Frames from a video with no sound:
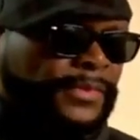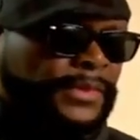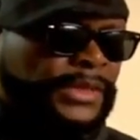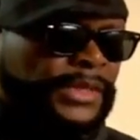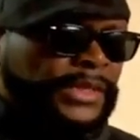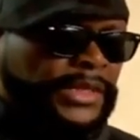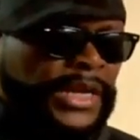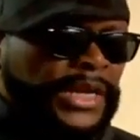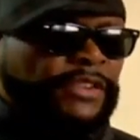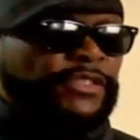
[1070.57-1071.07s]

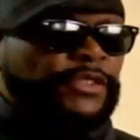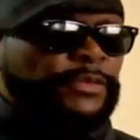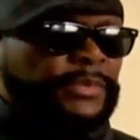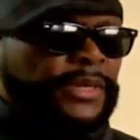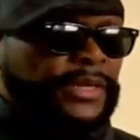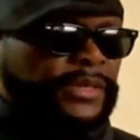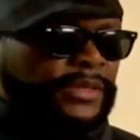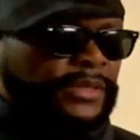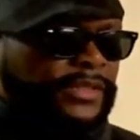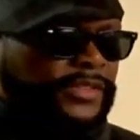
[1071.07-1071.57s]
The
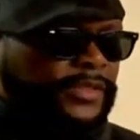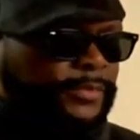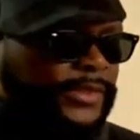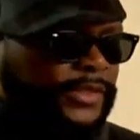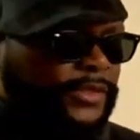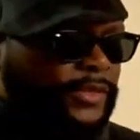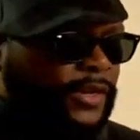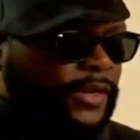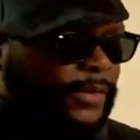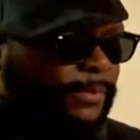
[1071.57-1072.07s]
government needs to be
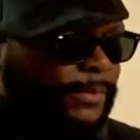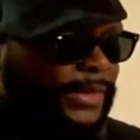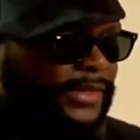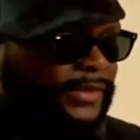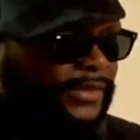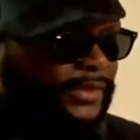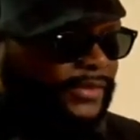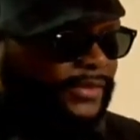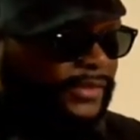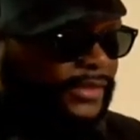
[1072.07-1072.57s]
talking
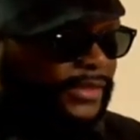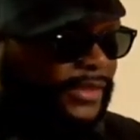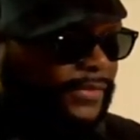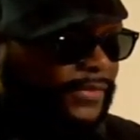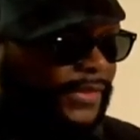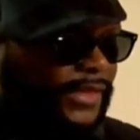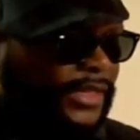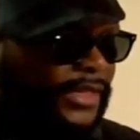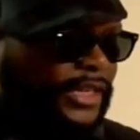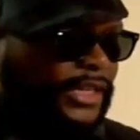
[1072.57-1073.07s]
about this stuff.
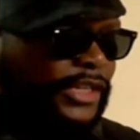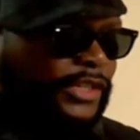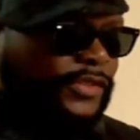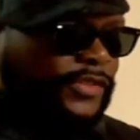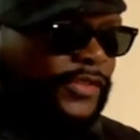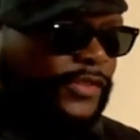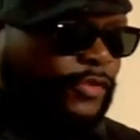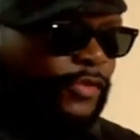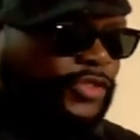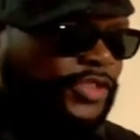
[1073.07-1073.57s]

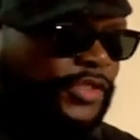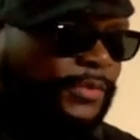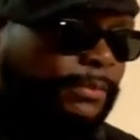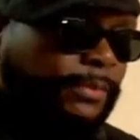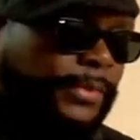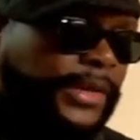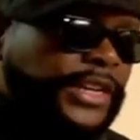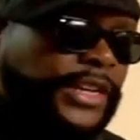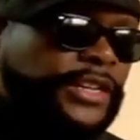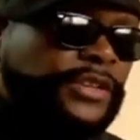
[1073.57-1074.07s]
Social
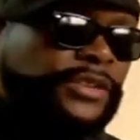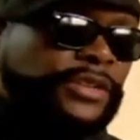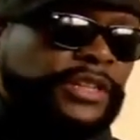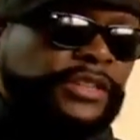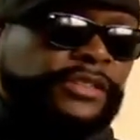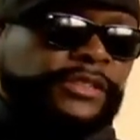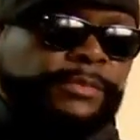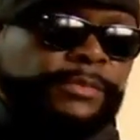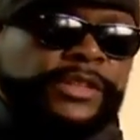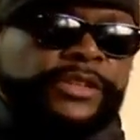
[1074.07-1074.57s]
media
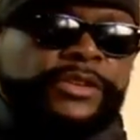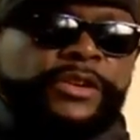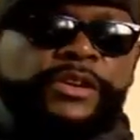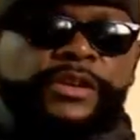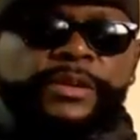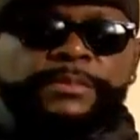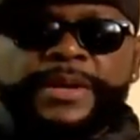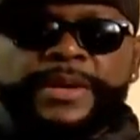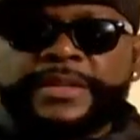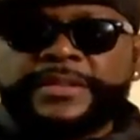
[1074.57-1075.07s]
needs to be
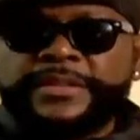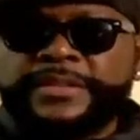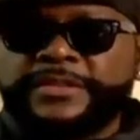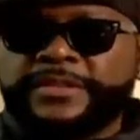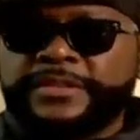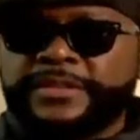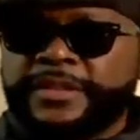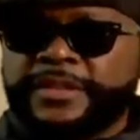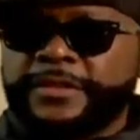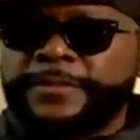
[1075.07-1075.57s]
talking about this
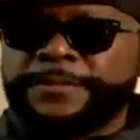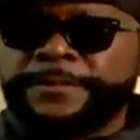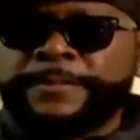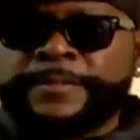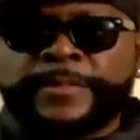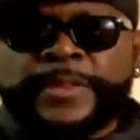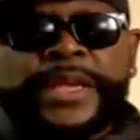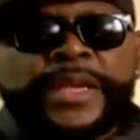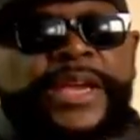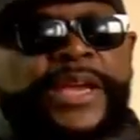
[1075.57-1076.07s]
stuff.
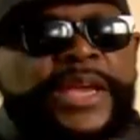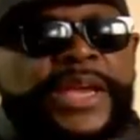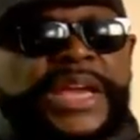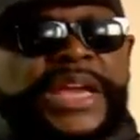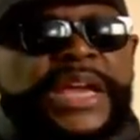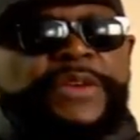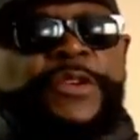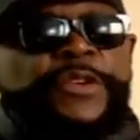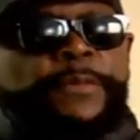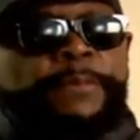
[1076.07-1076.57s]

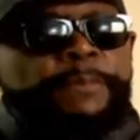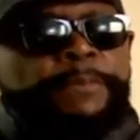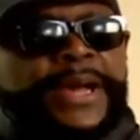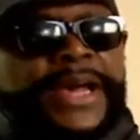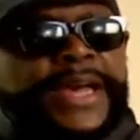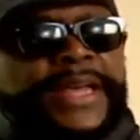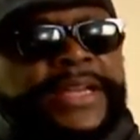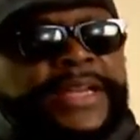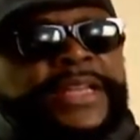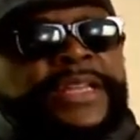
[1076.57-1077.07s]

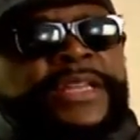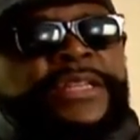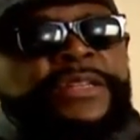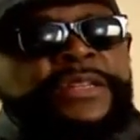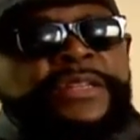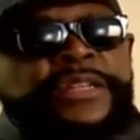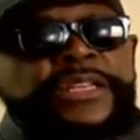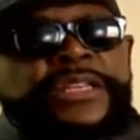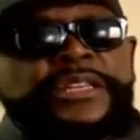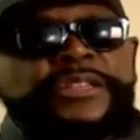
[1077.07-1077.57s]
Everybody
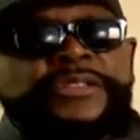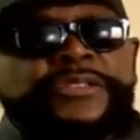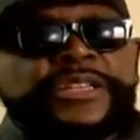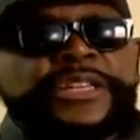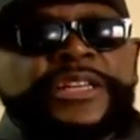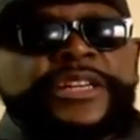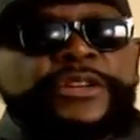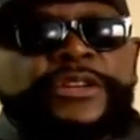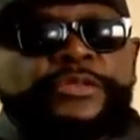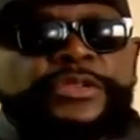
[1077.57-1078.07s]
needs to
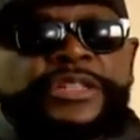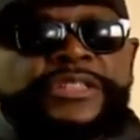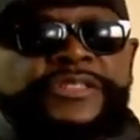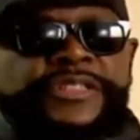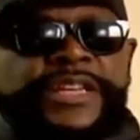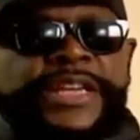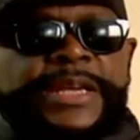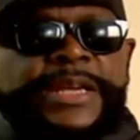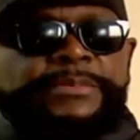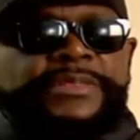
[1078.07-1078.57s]
get on the
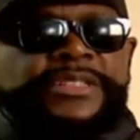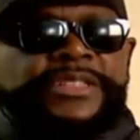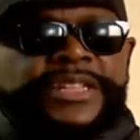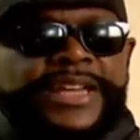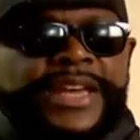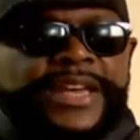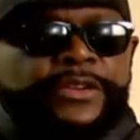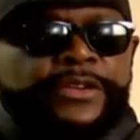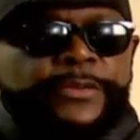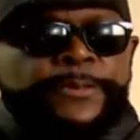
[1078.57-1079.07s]
same
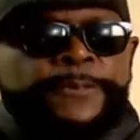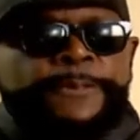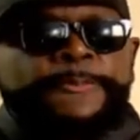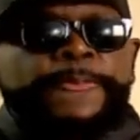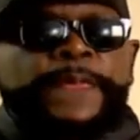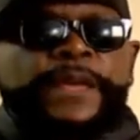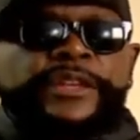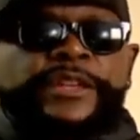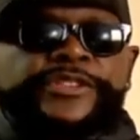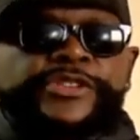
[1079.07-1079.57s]
channel
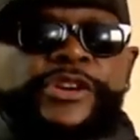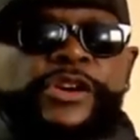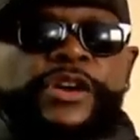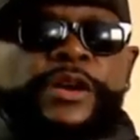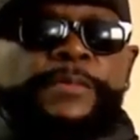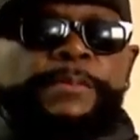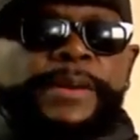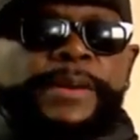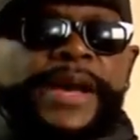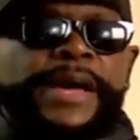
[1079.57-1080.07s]
and talk
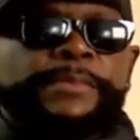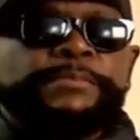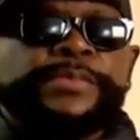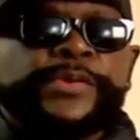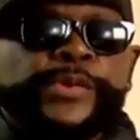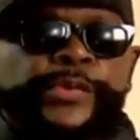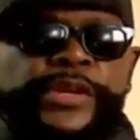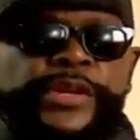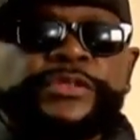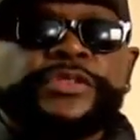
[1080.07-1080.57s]
about
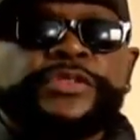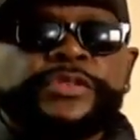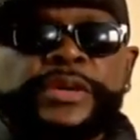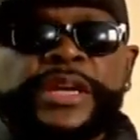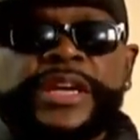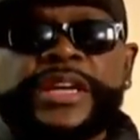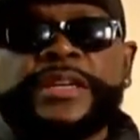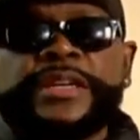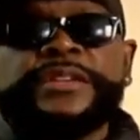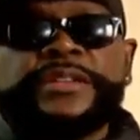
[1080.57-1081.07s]
parental
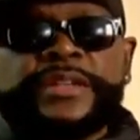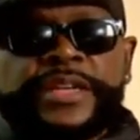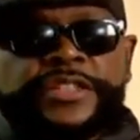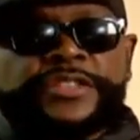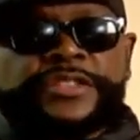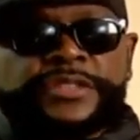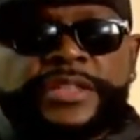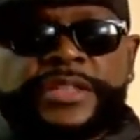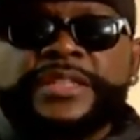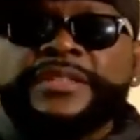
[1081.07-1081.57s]

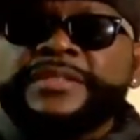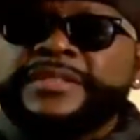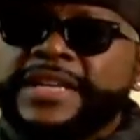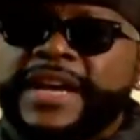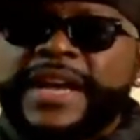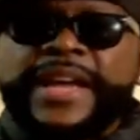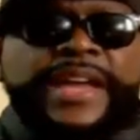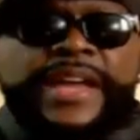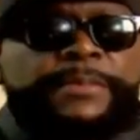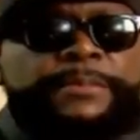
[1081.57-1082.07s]
alienation. It's
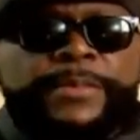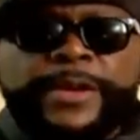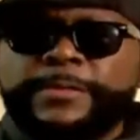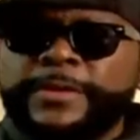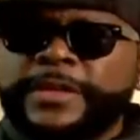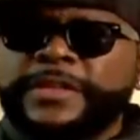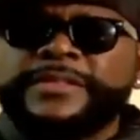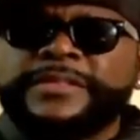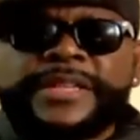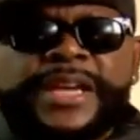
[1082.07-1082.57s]
time,
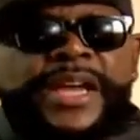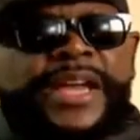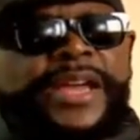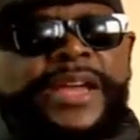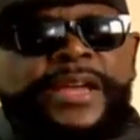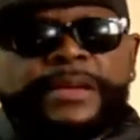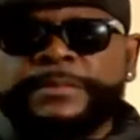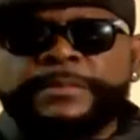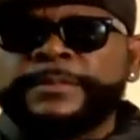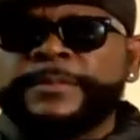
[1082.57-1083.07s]
baby. It's
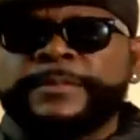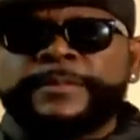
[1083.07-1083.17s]
time.